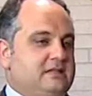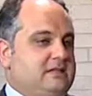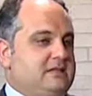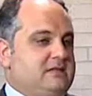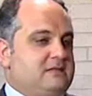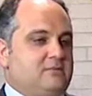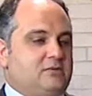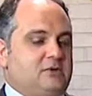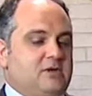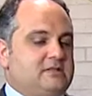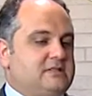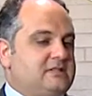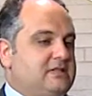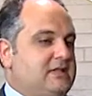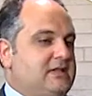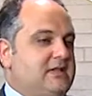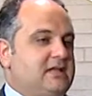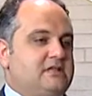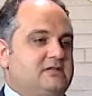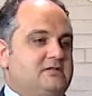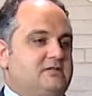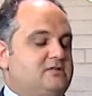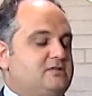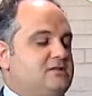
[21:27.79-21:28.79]
prostate
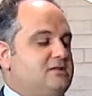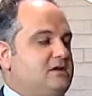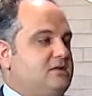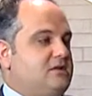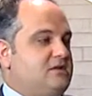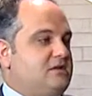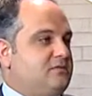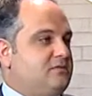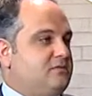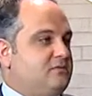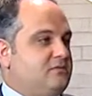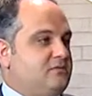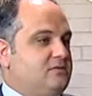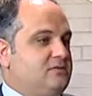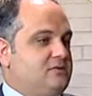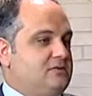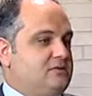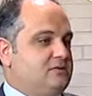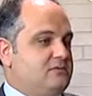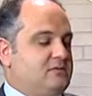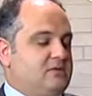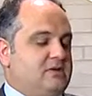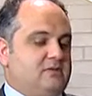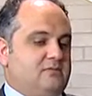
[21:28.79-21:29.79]
cancer is not going to
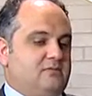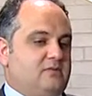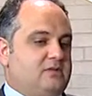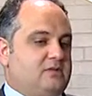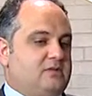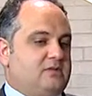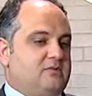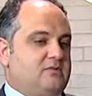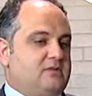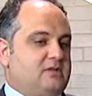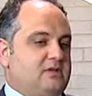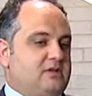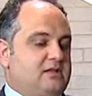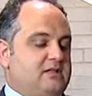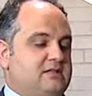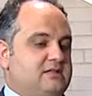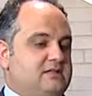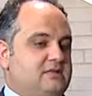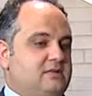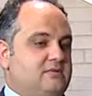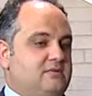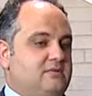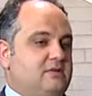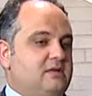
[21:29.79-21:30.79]
be what gets
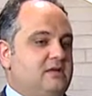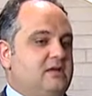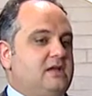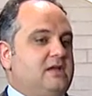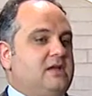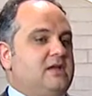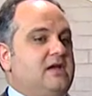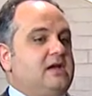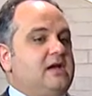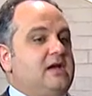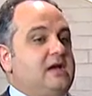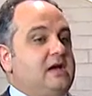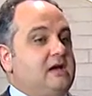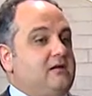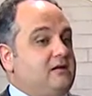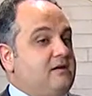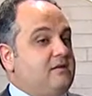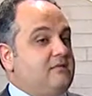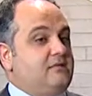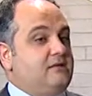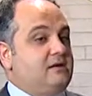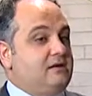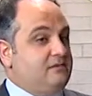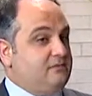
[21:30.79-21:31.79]
them.
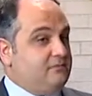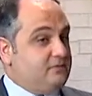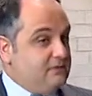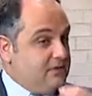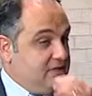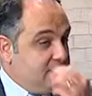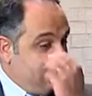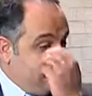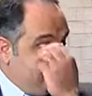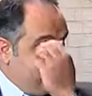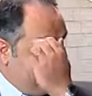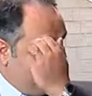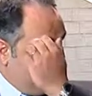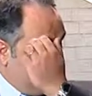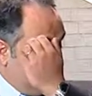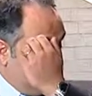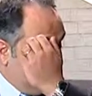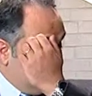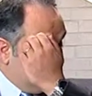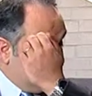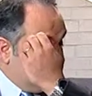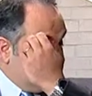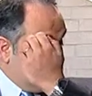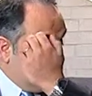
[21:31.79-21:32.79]
However, if one
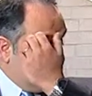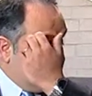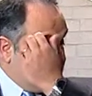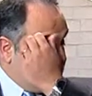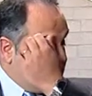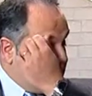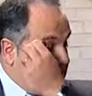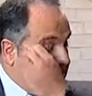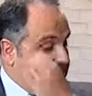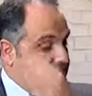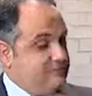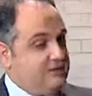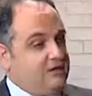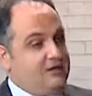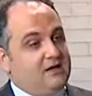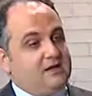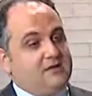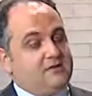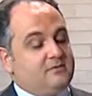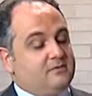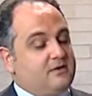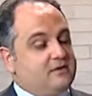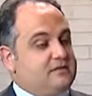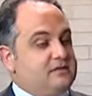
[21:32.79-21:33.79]
is young,
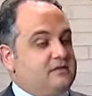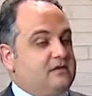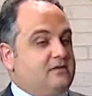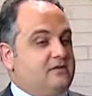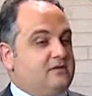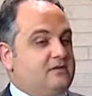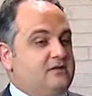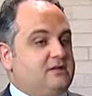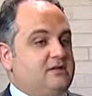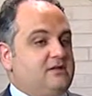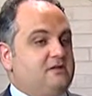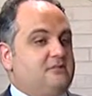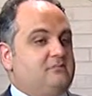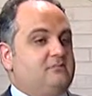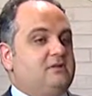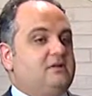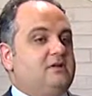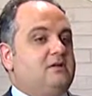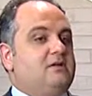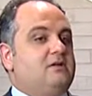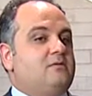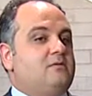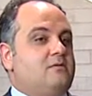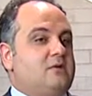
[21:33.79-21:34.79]
otherwise healthy,
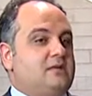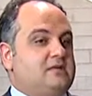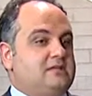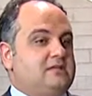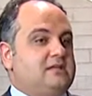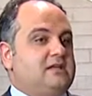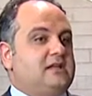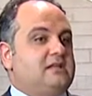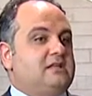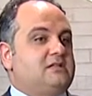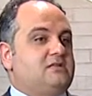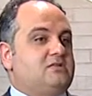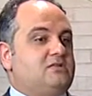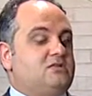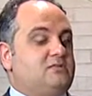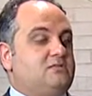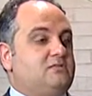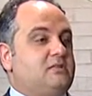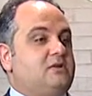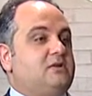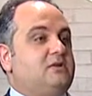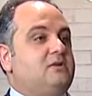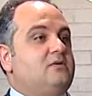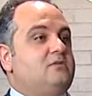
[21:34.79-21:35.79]
prostate cancer should
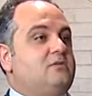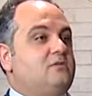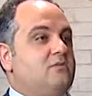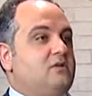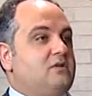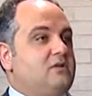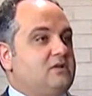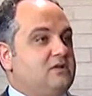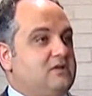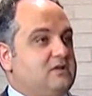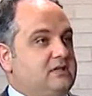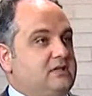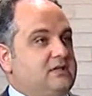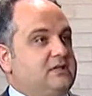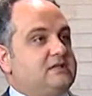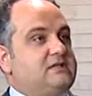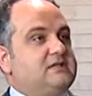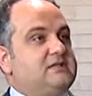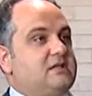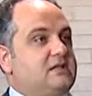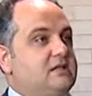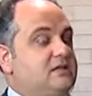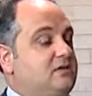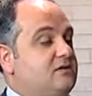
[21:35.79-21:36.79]
be one of the things
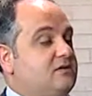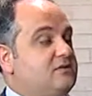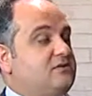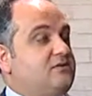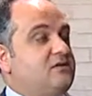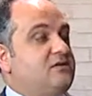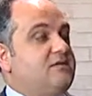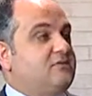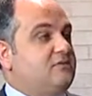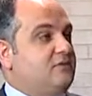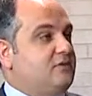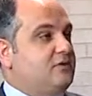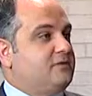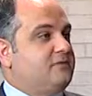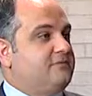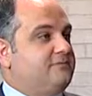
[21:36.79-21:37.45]
that are screened for.